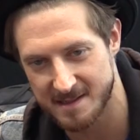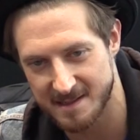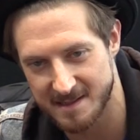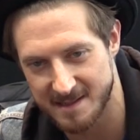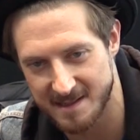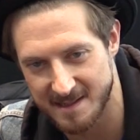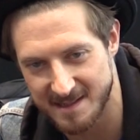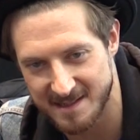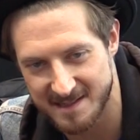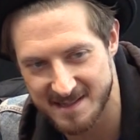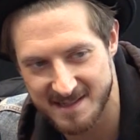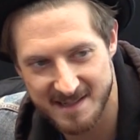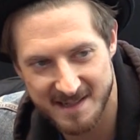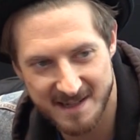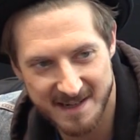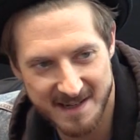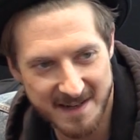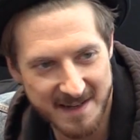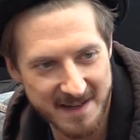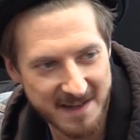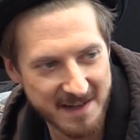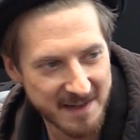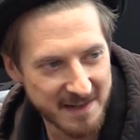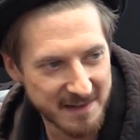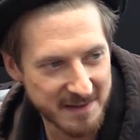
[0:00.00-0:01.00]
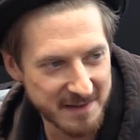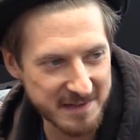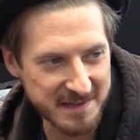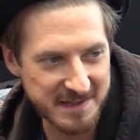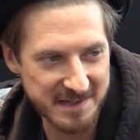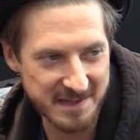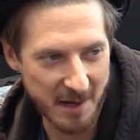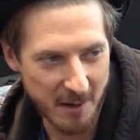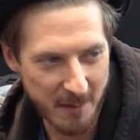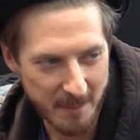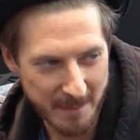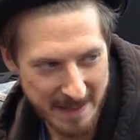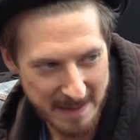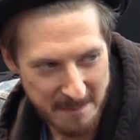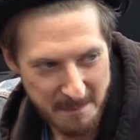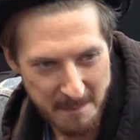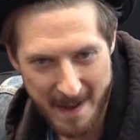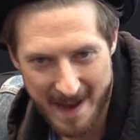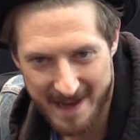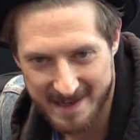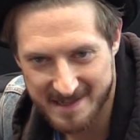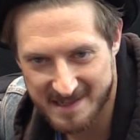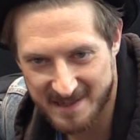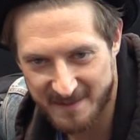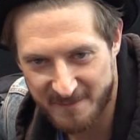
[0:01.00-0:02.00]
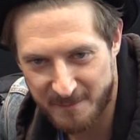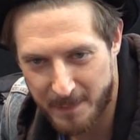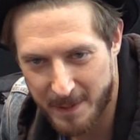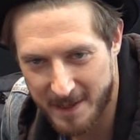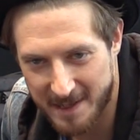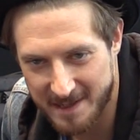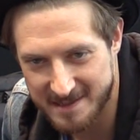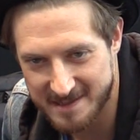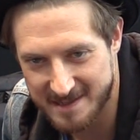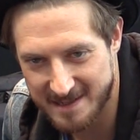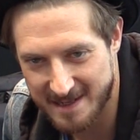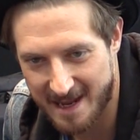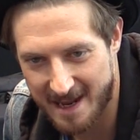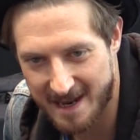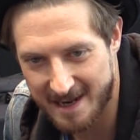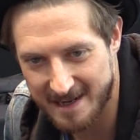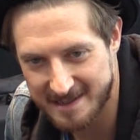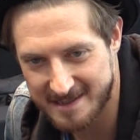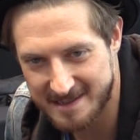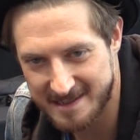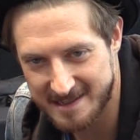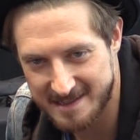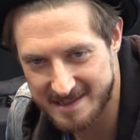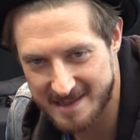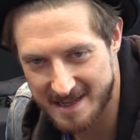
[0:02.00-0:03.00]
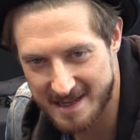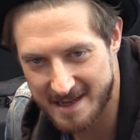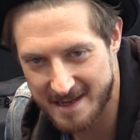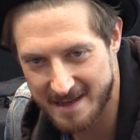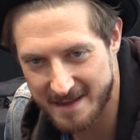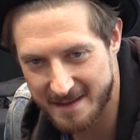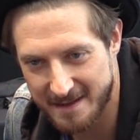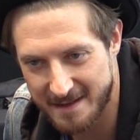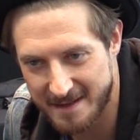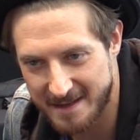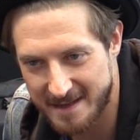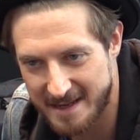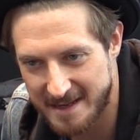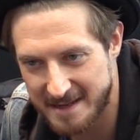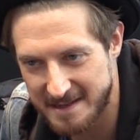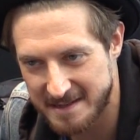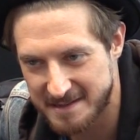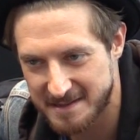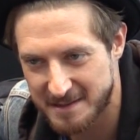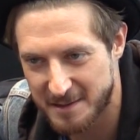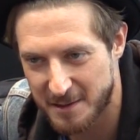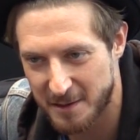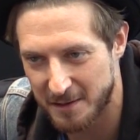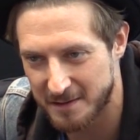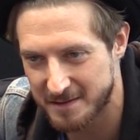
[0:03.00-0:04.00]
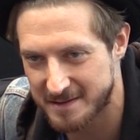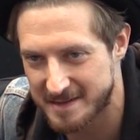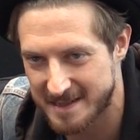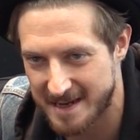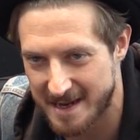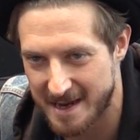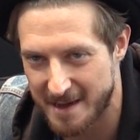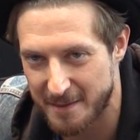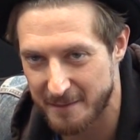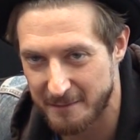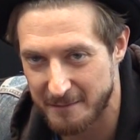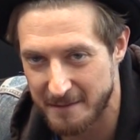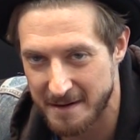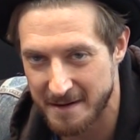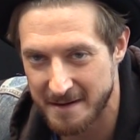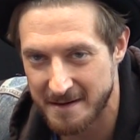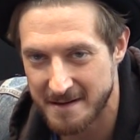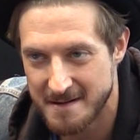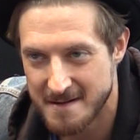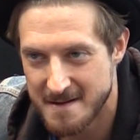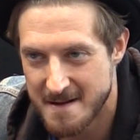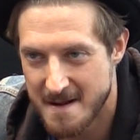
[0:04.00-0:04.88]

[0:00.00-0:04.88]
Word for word: There's so many massive personalities there that he's got together, and